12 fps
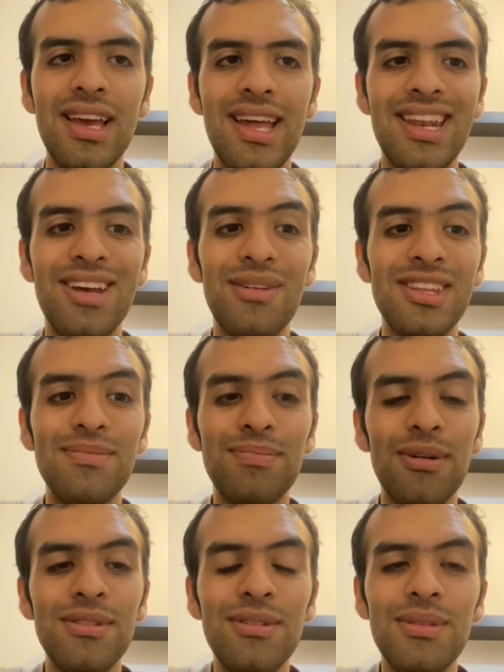Now at this
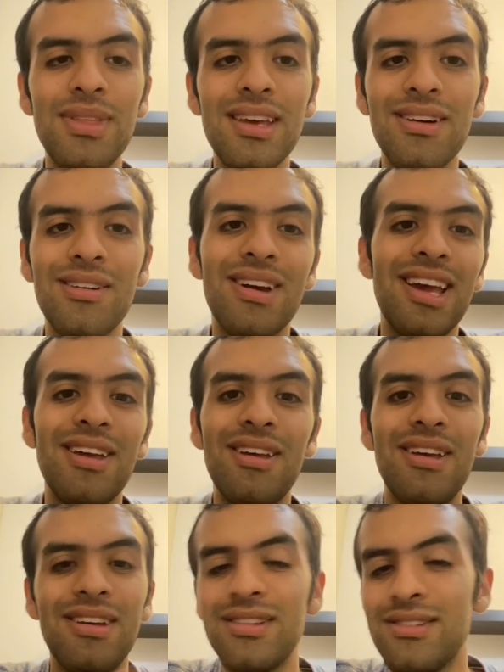point you think, okay,
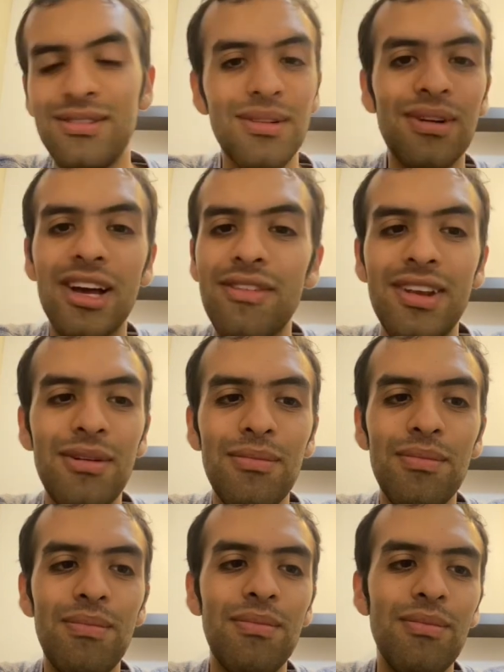you don't have any
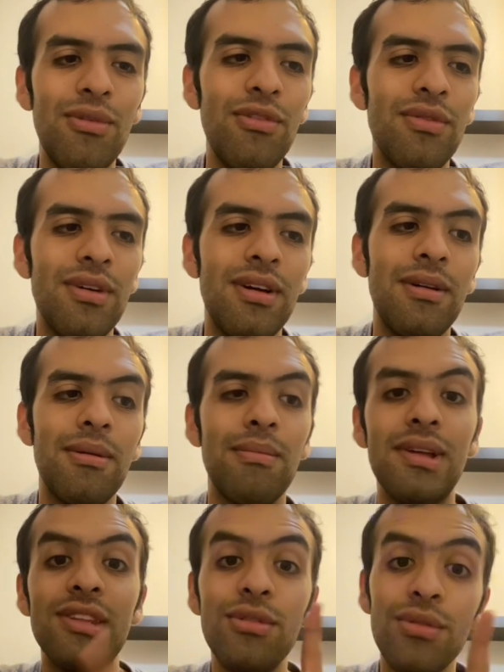move,
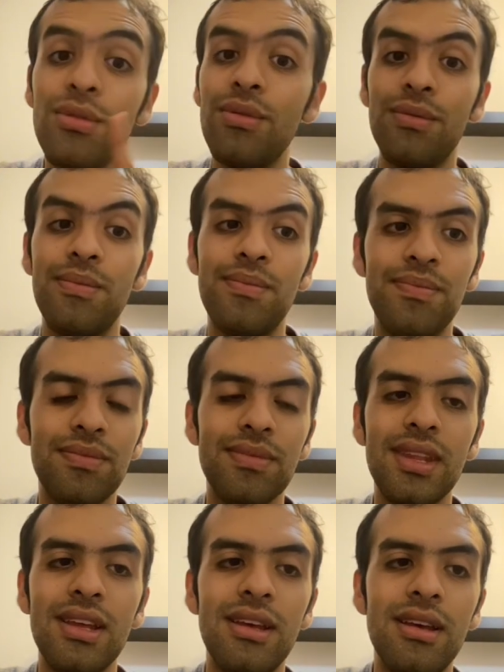but you do.
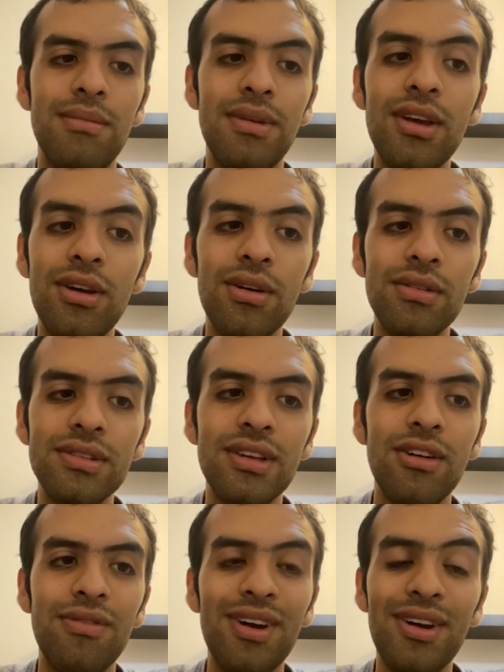Because
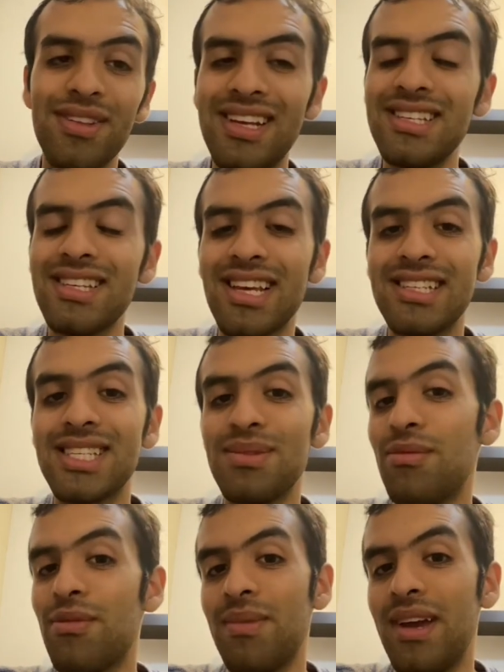Fire Dance can
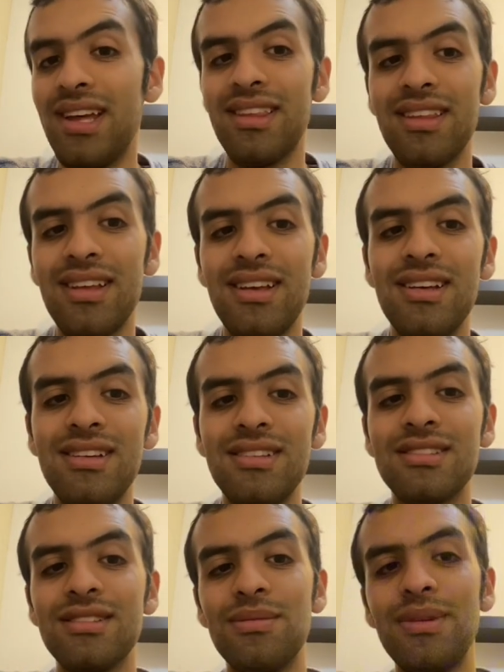summon from hand.
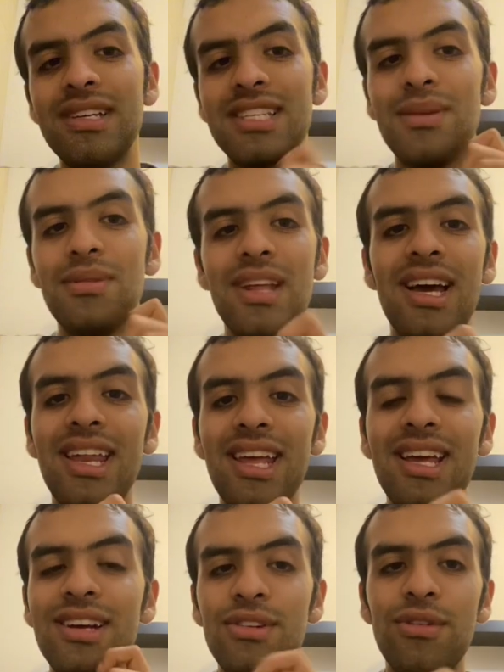So we summon
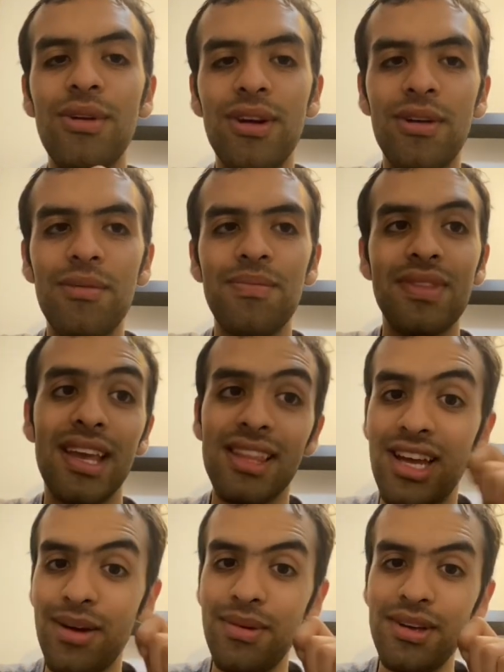Hare, trigger, get
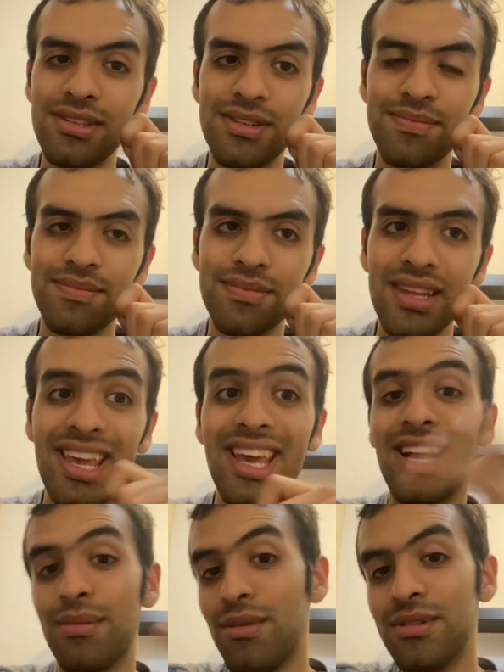Arabesque, he
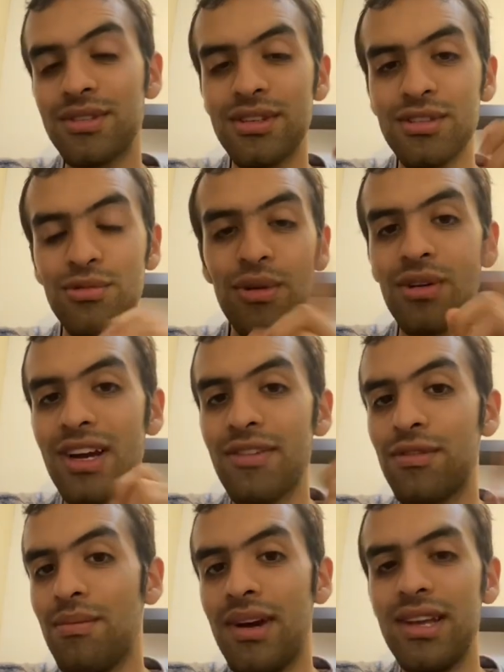had monsters, we don't have
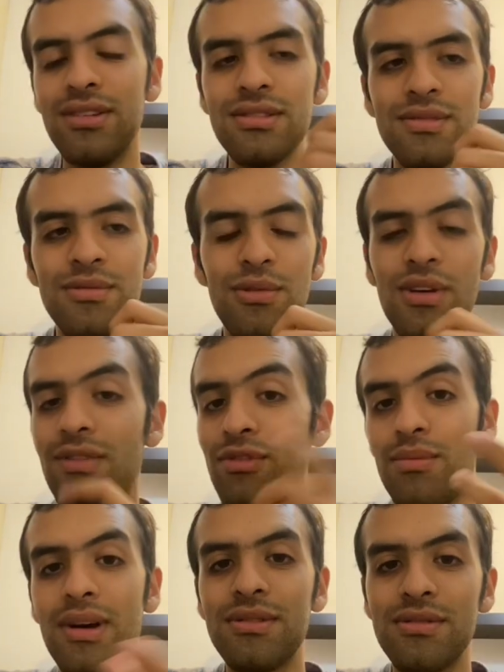to minus, we don't have to
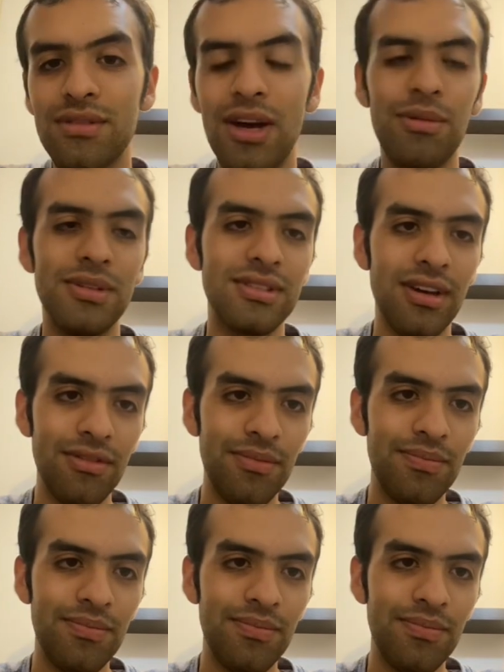bounce our stuff.